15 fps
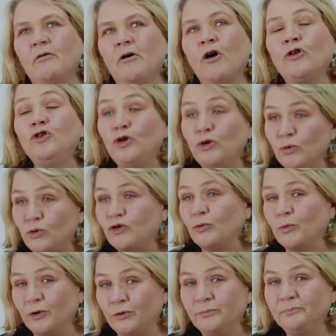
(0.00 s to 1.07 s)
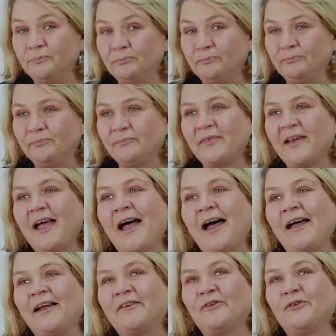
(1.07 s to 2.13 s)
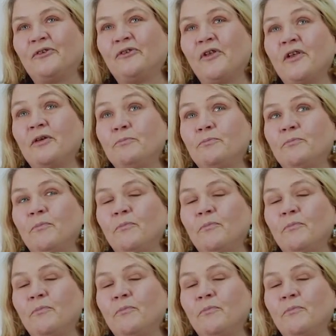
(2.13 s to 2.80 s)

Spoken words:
unusual. And so they